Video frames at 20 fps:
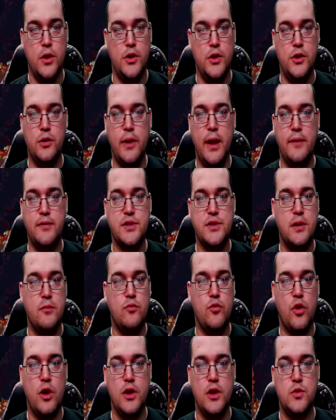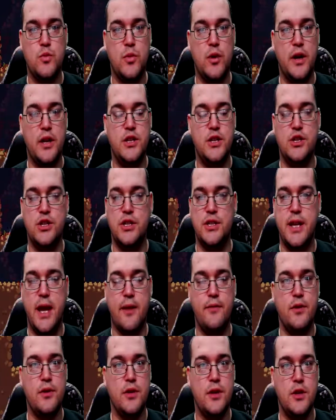You'll have some runs where it's just
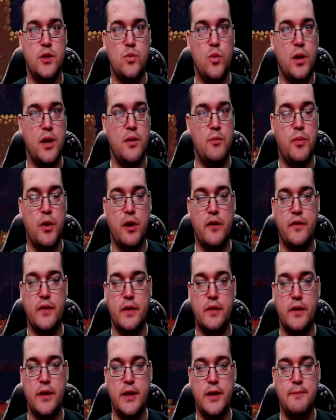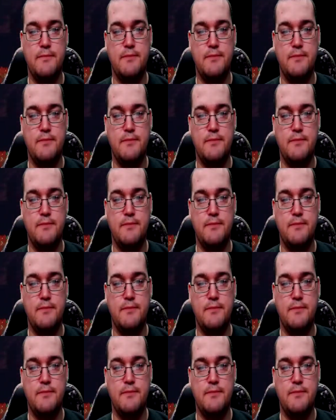everything's working perfectly.